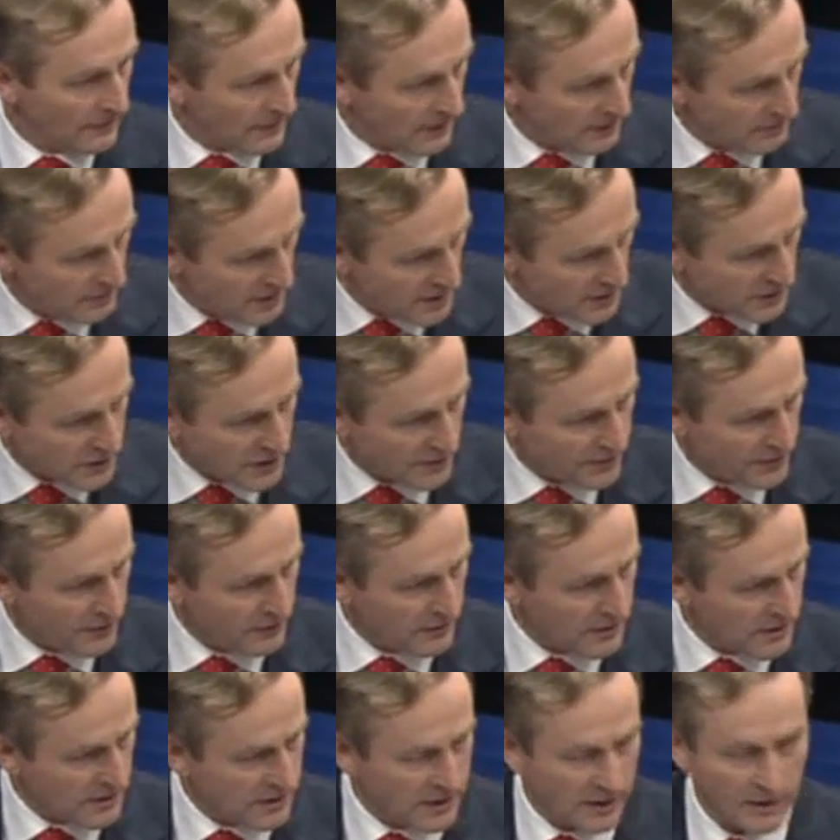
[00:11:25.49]
Minister
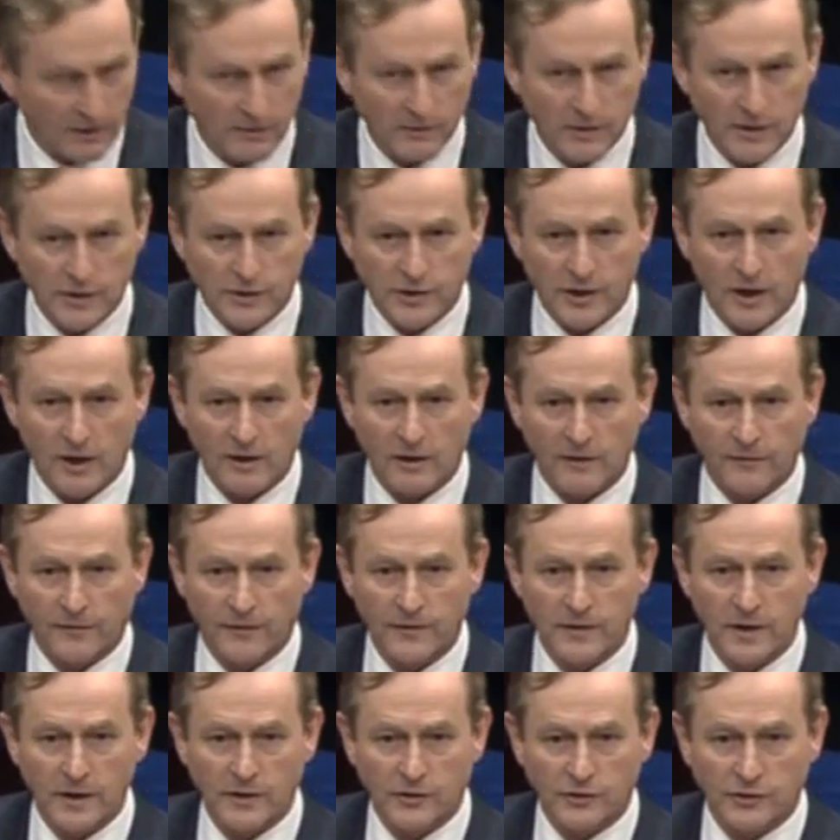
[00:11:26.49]
Bruton set out his target
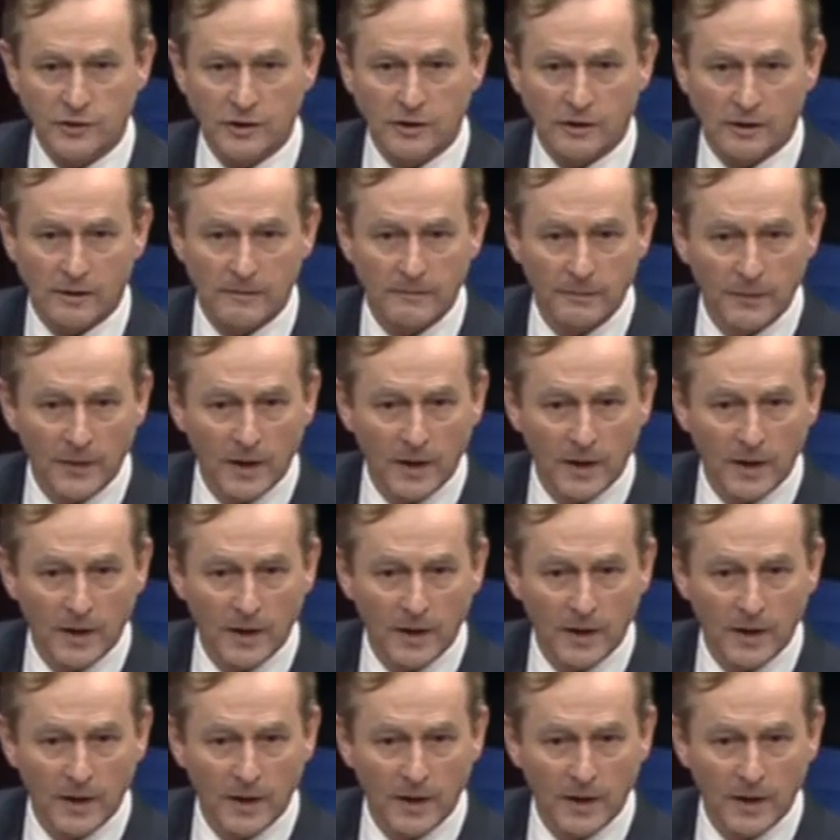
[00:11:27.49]
for next year